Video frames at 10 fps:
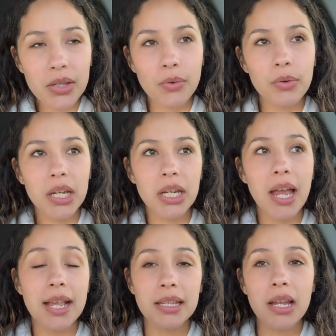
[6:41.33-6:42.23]
So he,
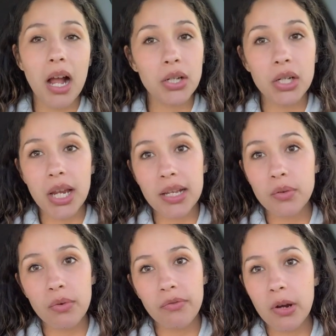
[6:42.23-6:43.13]
as a doctor, he has
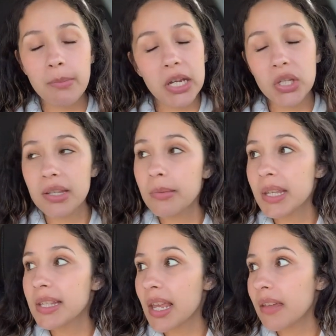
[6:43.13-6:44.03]
to refer me just to
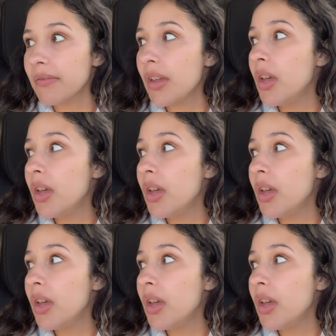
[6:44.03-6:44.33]
be safe.